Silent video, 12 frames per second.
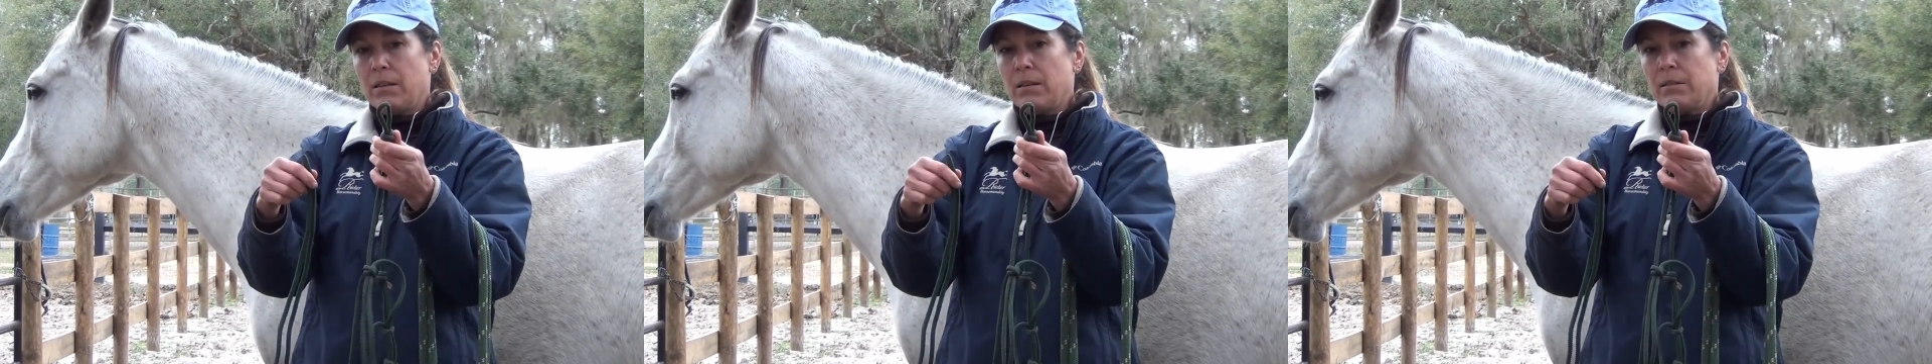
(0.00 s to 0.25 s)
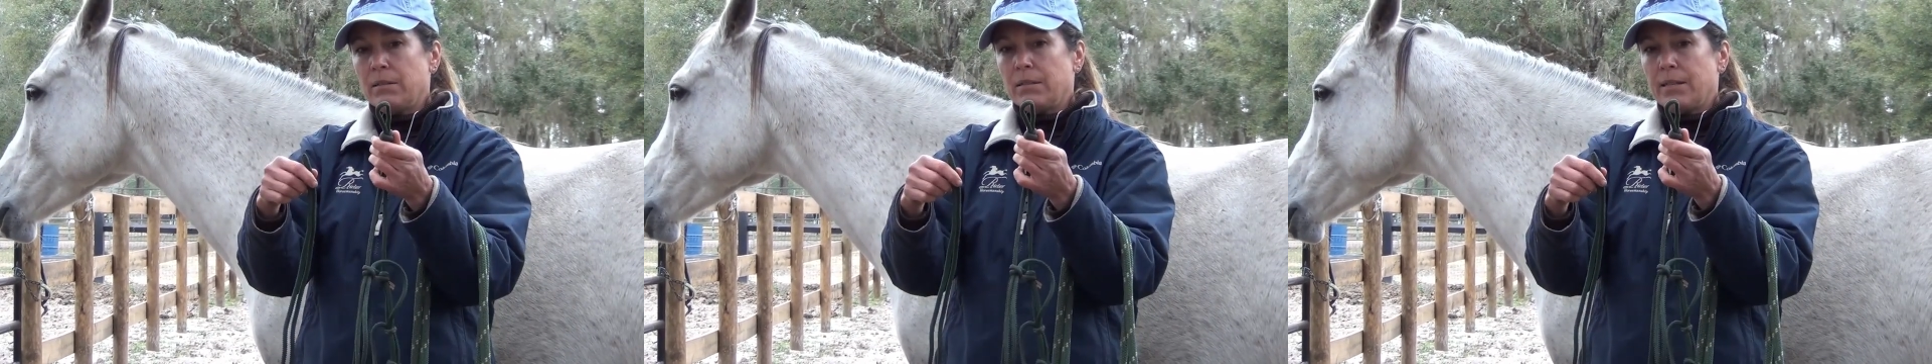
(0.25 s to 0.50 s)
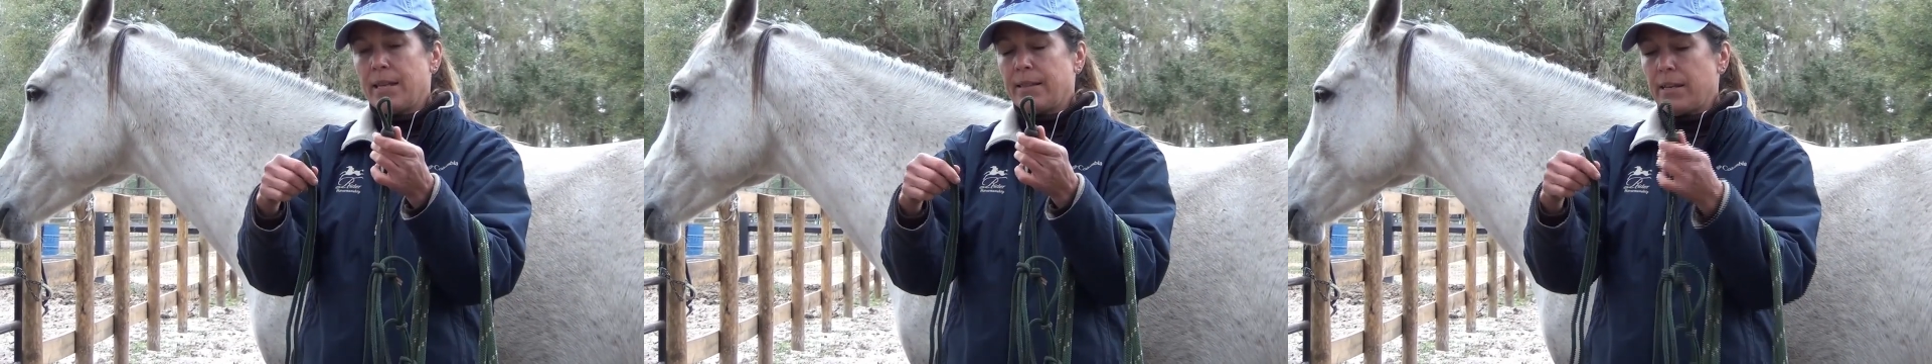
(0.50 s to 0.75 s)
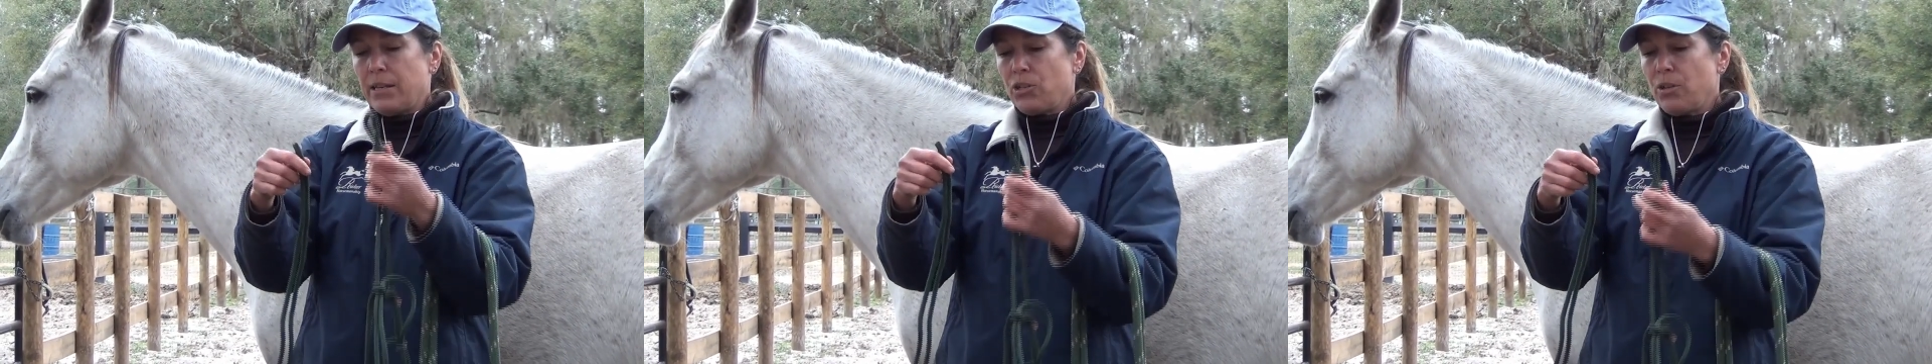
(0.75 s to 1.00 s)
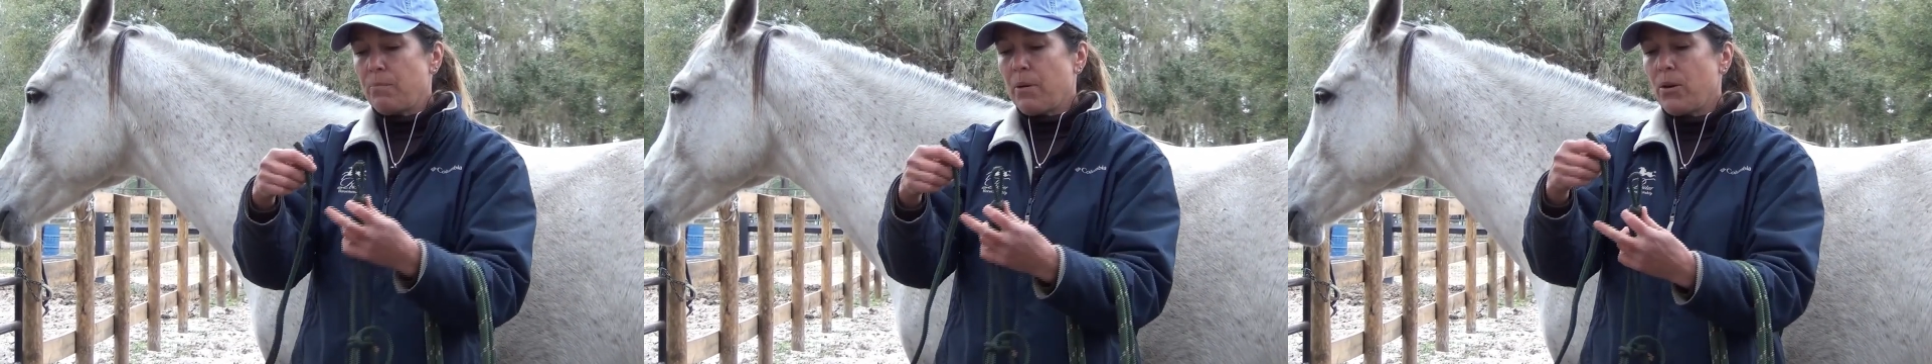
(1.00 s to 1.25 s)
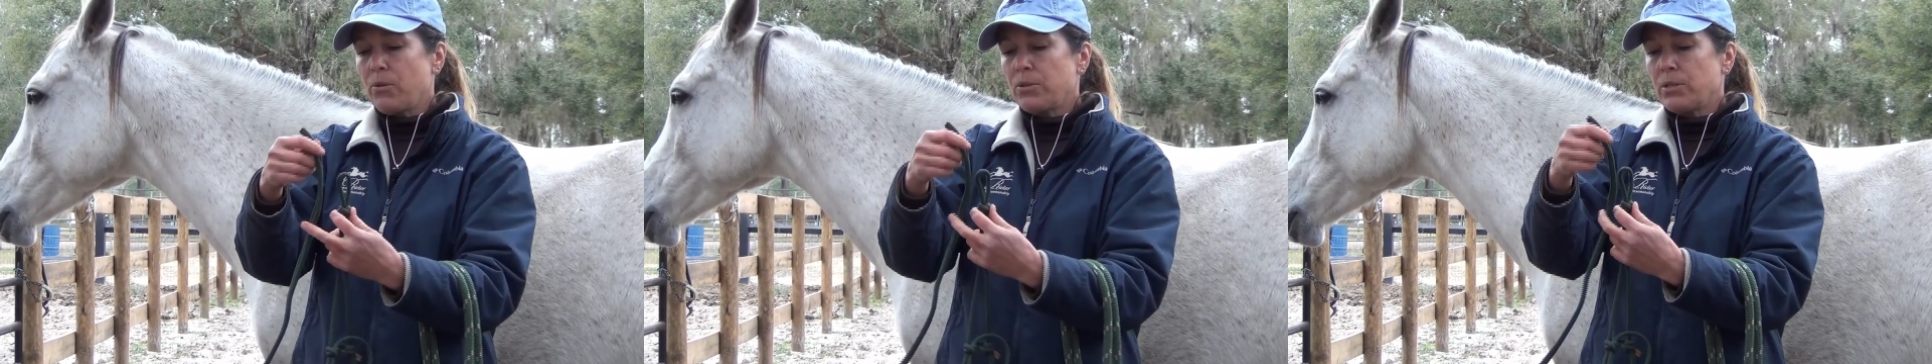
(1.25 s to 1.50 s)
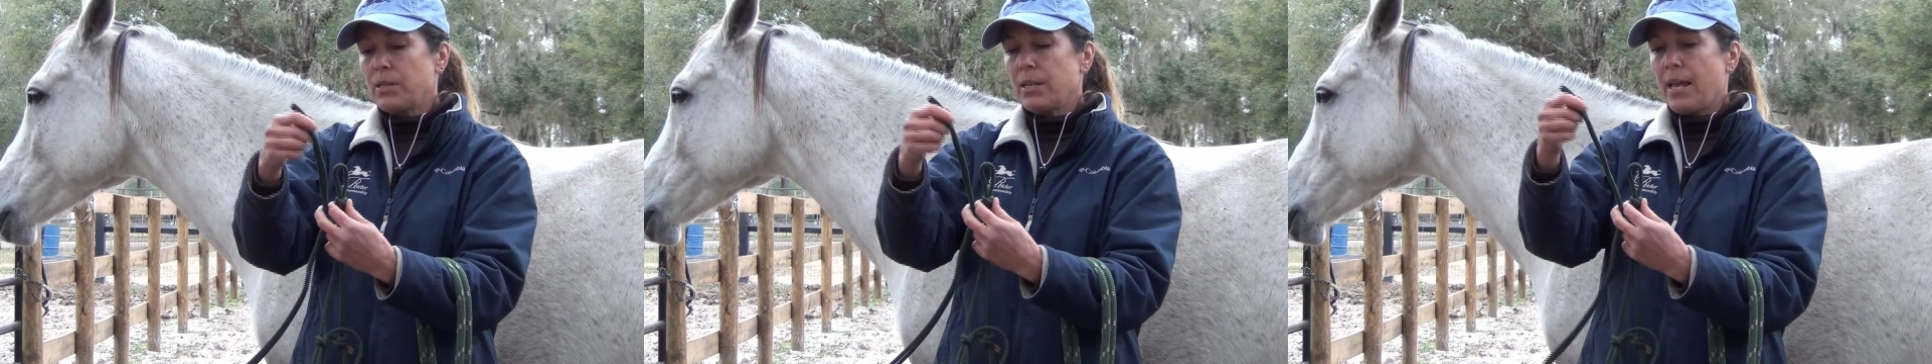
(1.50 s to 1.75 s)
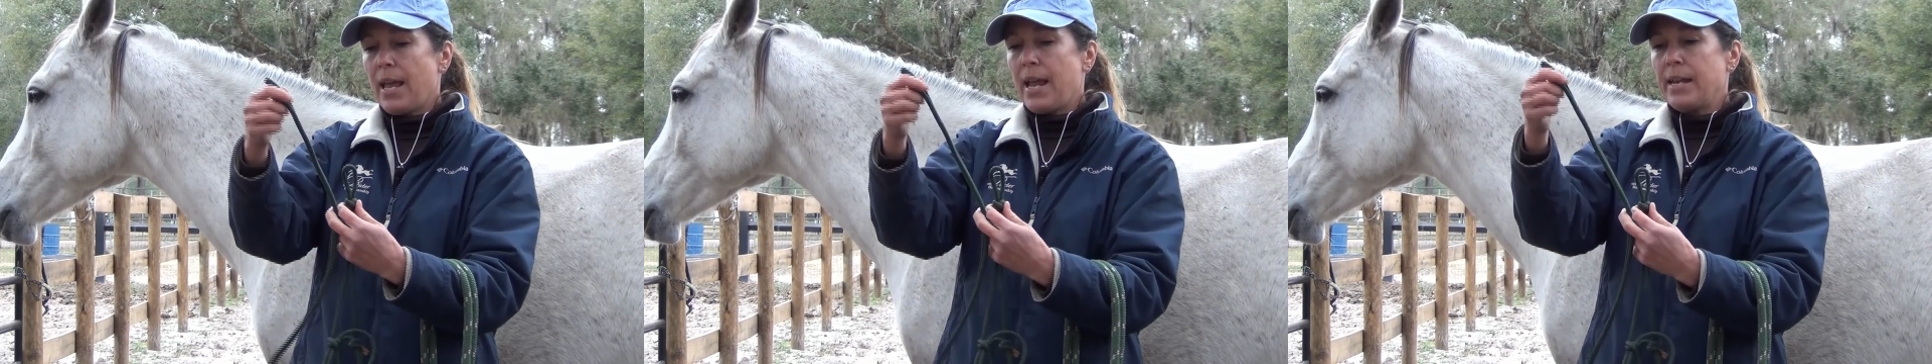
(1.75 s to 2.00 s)
let's take the hitching post,
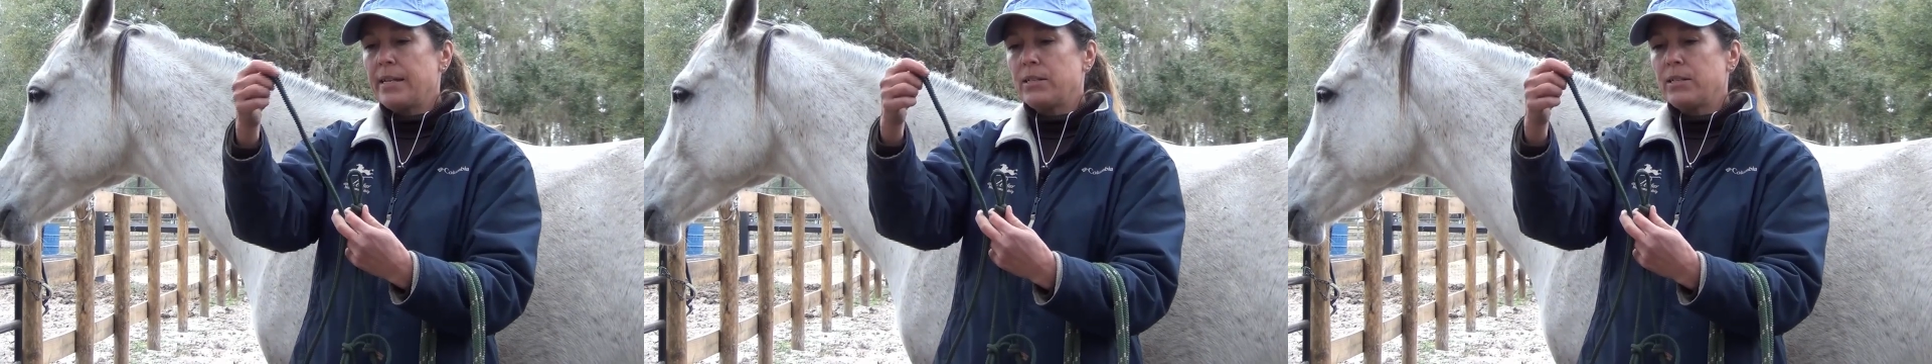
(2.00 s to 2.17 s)
8